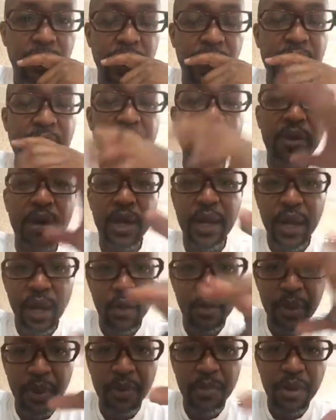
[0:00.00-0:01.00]
is about
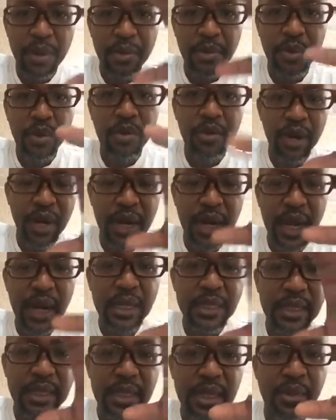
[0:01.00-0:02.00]
helping people
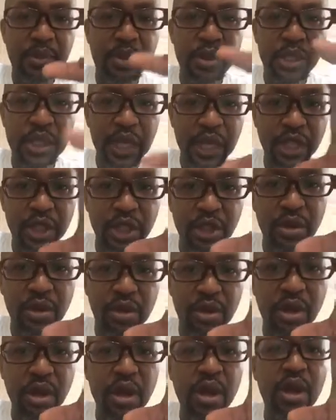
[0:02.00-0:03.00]
realize the
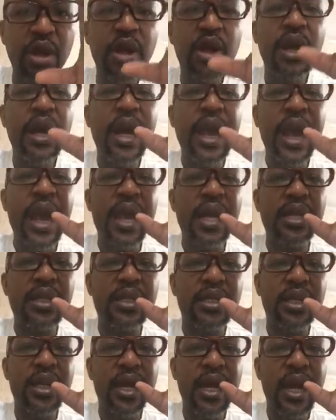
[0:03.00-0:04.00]
potential
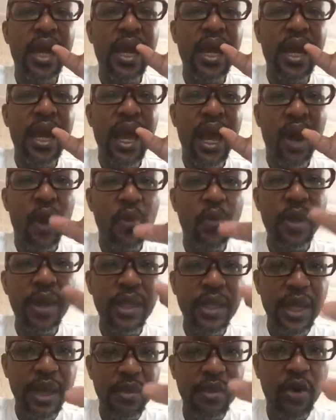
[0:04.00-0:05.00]
and
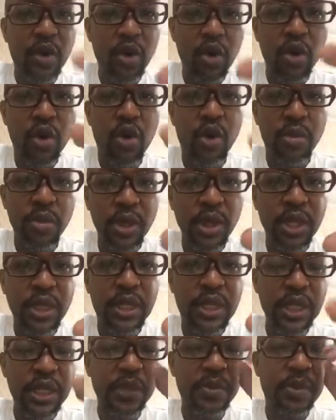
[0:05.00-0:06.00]
helping them grow
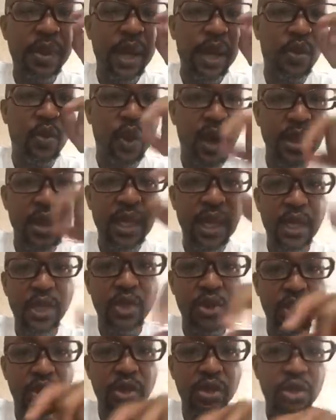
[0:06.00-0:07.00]
communities by what they're
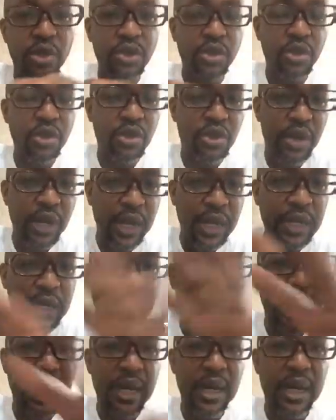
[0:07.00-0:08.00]
doing. So you create like